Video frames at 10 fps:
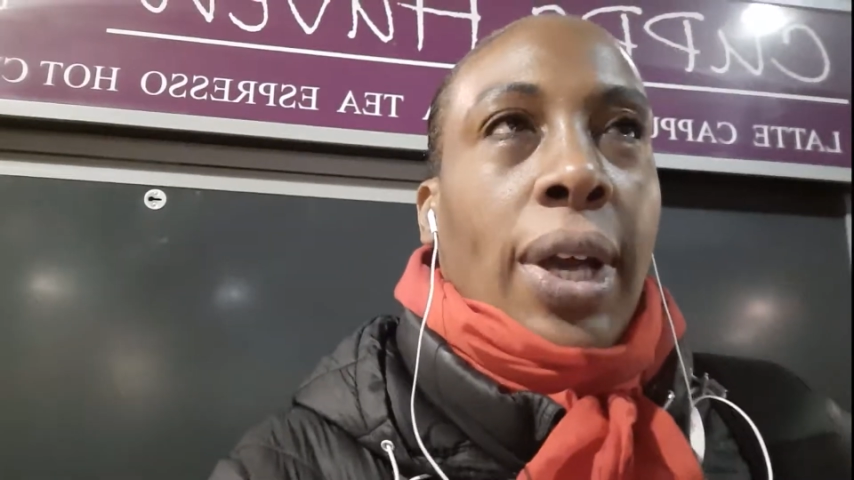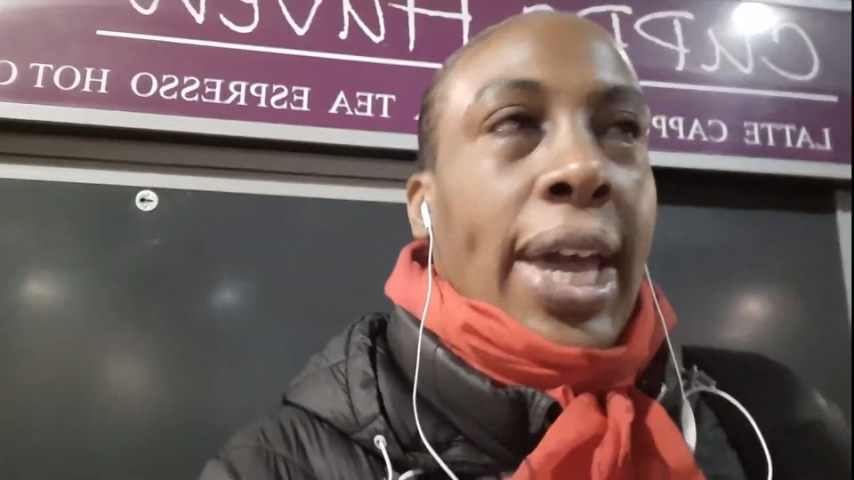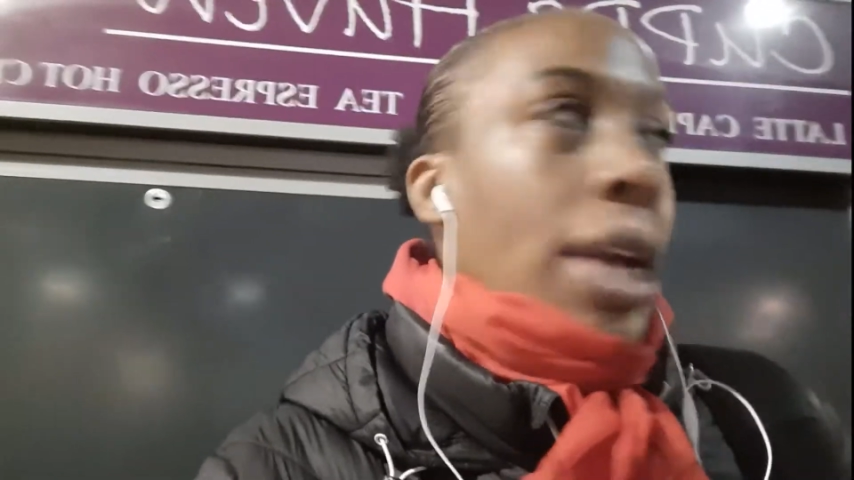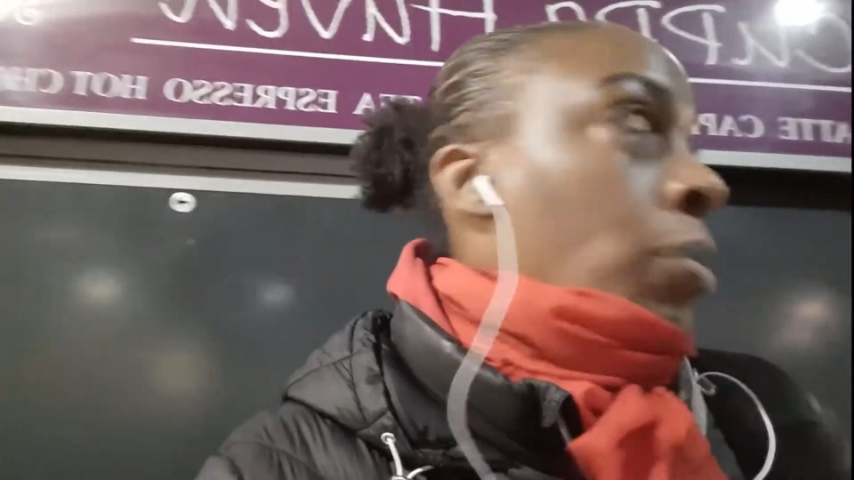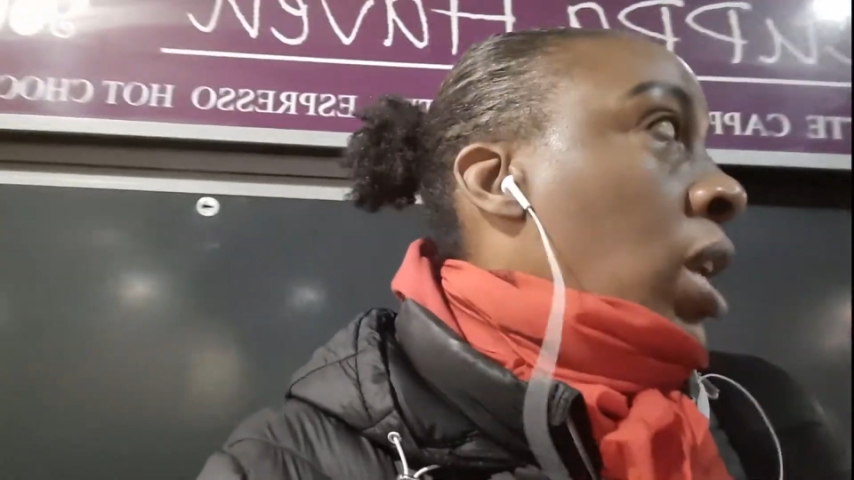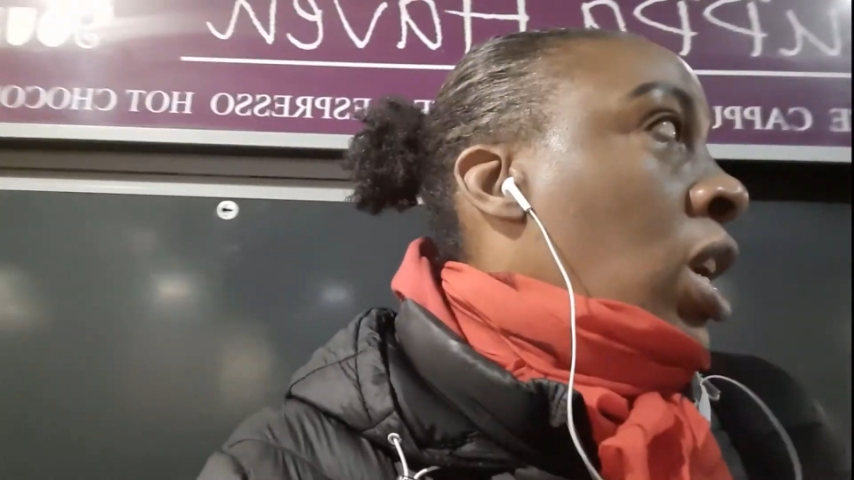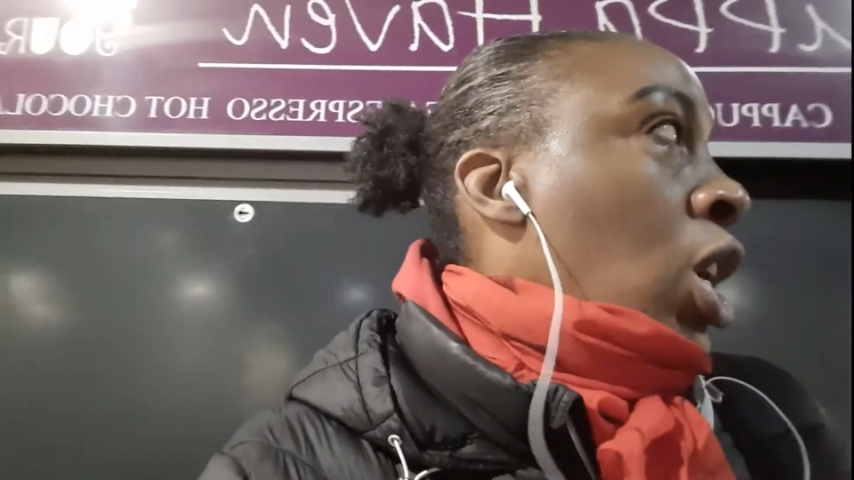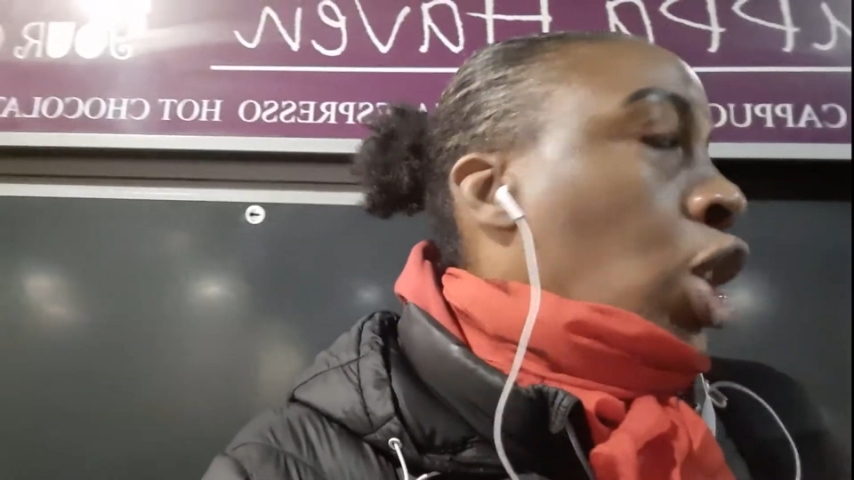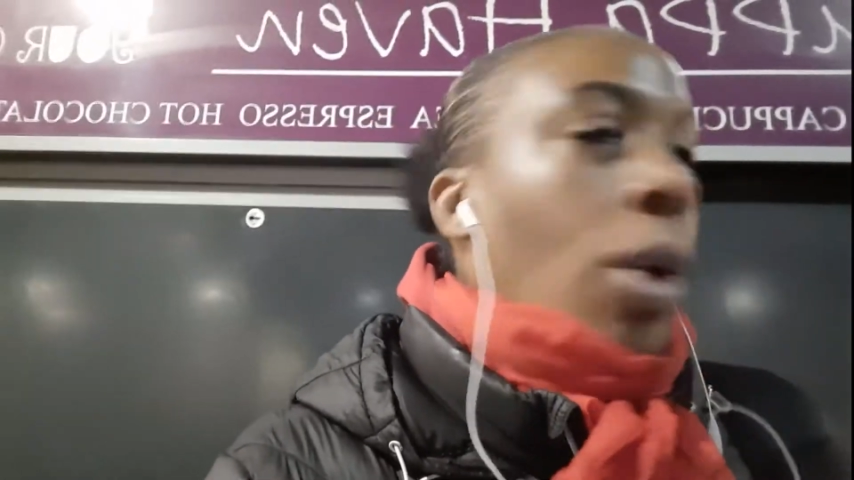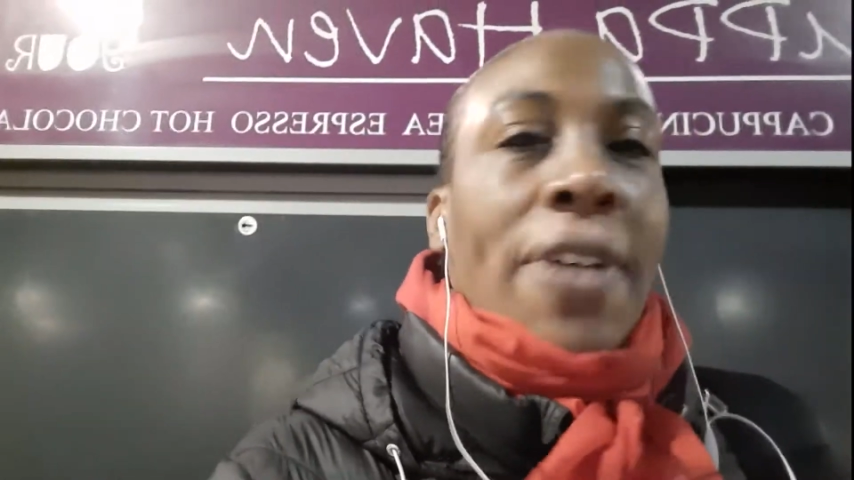Okay,
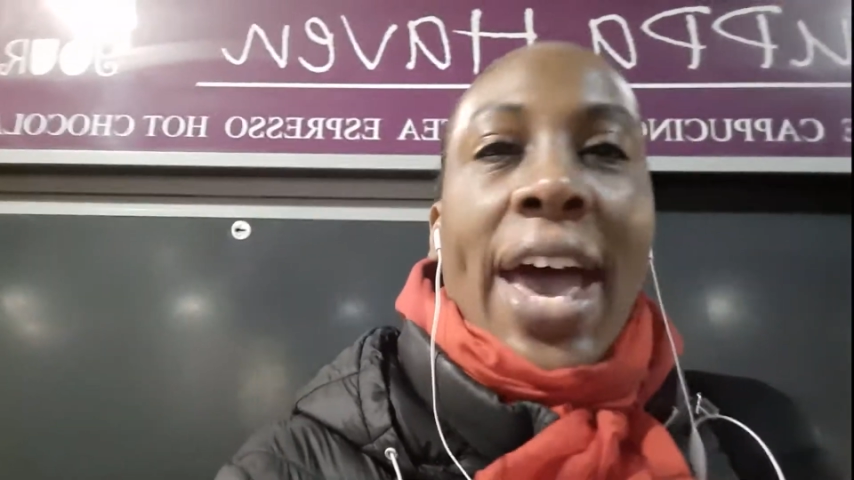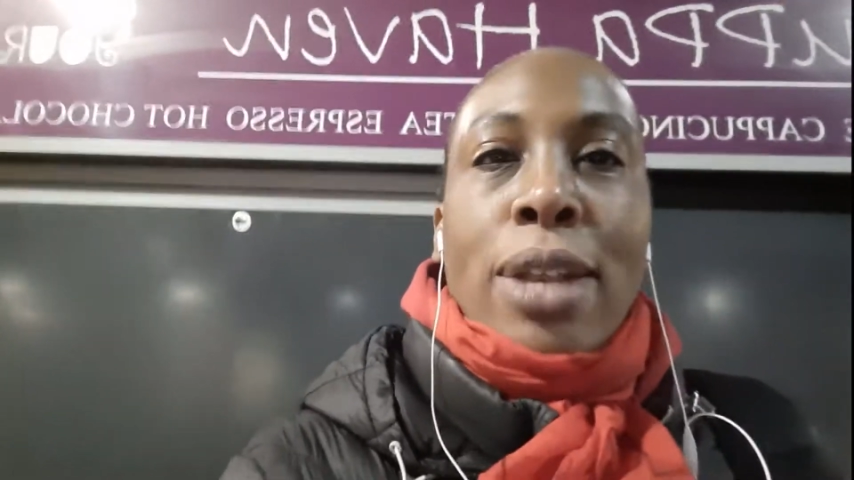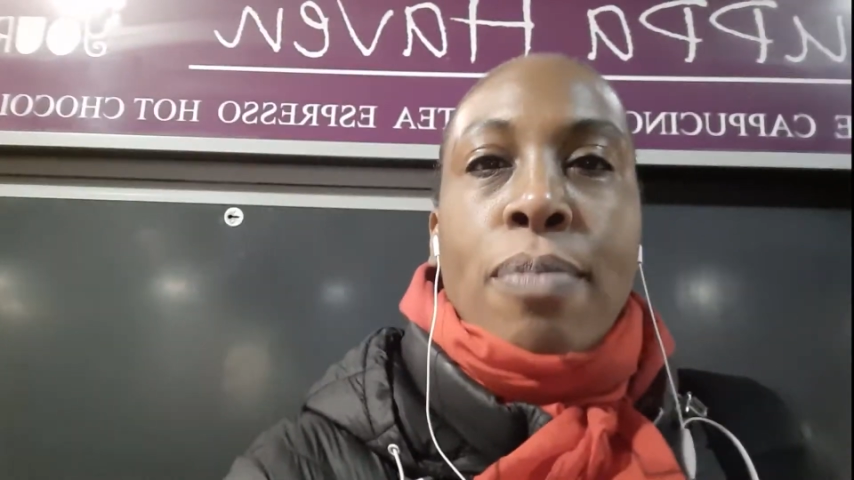so I've had